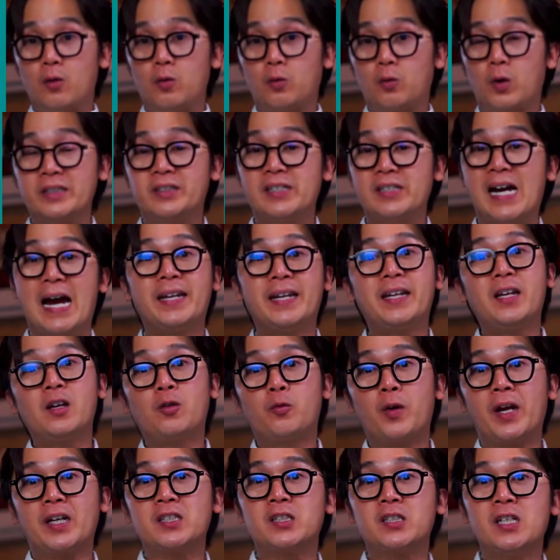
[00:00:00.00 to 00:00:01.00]
quadratic
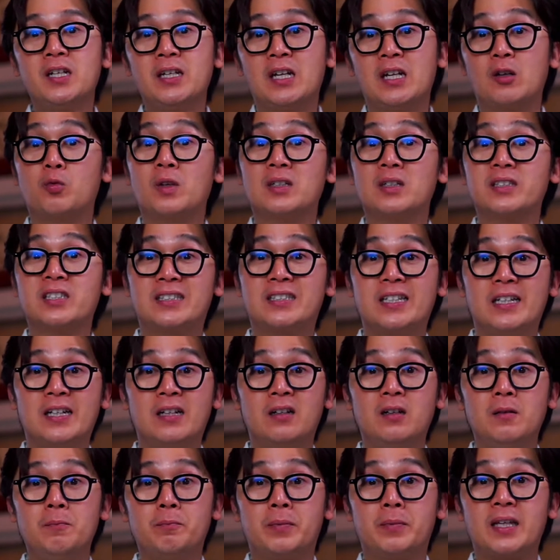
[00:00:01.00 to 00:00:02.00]
equation, it will
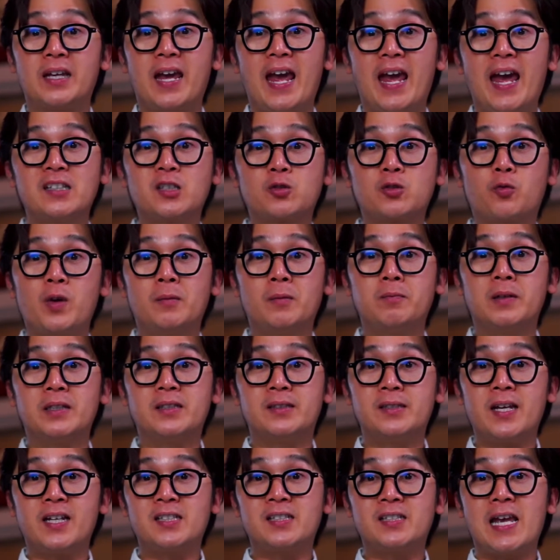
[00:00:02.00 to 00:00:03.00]
still be x squared plus
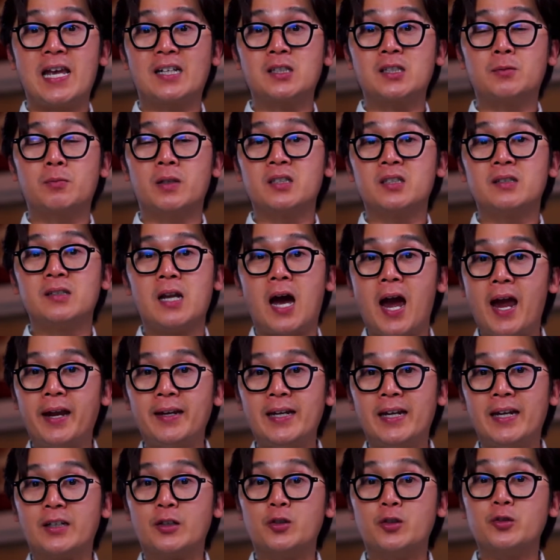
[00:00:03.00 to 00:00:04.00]
six x plus
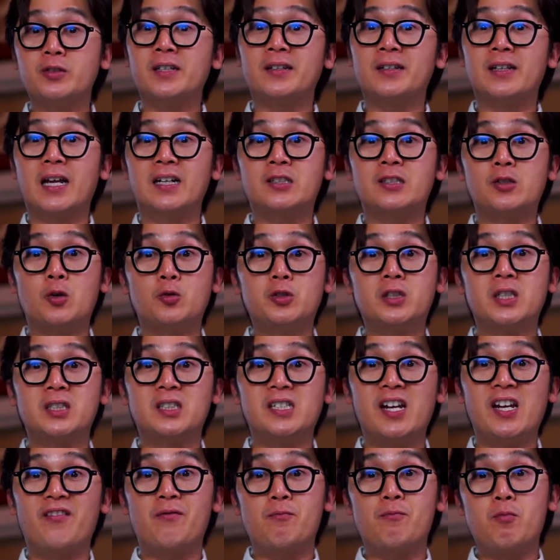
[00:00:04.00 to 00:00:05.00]
nine. And using the
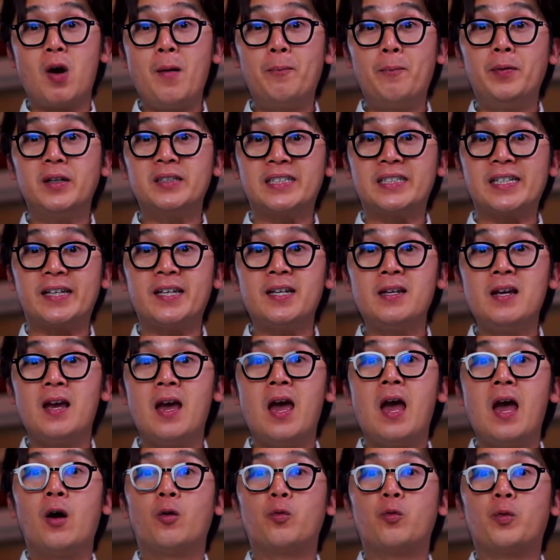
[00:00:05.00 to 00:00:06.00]
associative property,
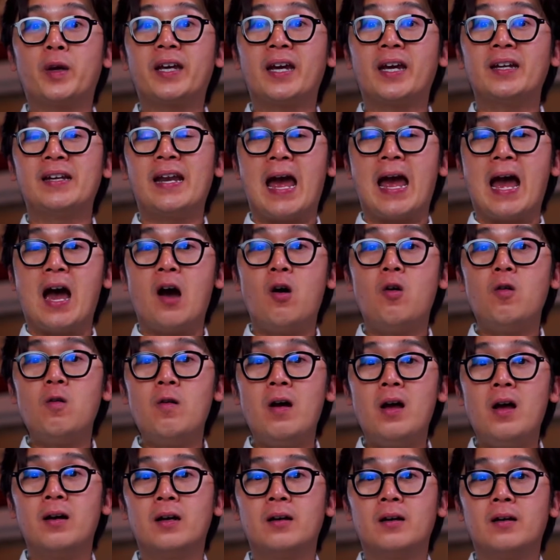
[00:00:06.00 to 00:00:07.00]
we can
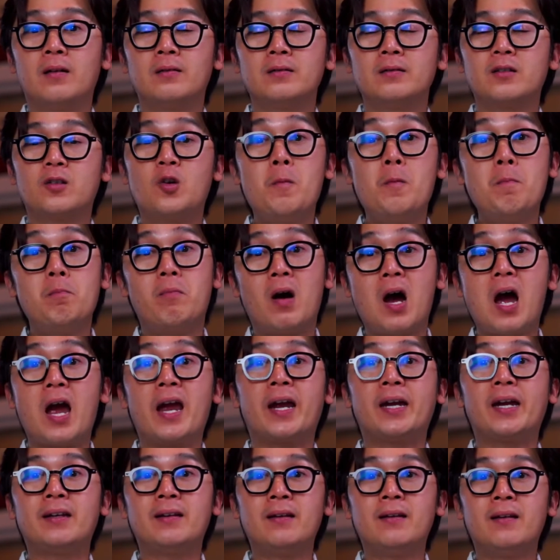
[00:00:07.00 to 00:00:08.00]
now
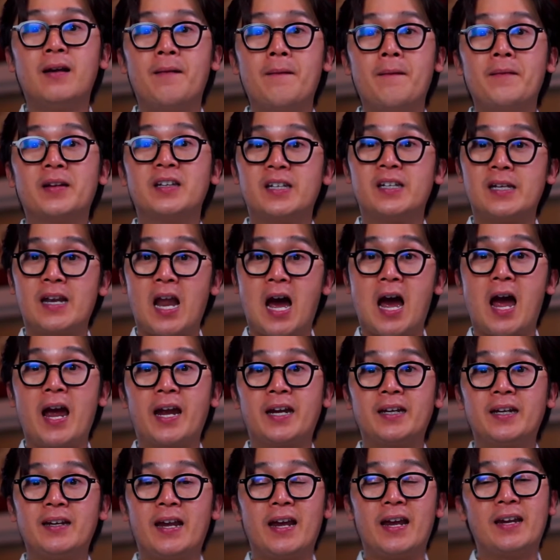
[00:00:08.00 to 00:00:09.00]
combine
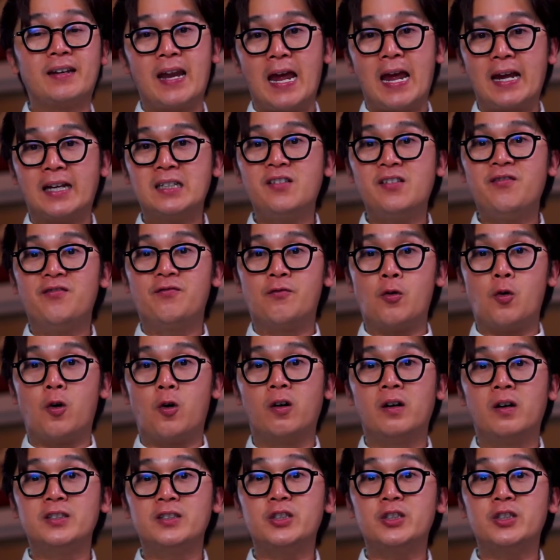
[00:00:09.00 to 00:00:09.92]
nine and negative four.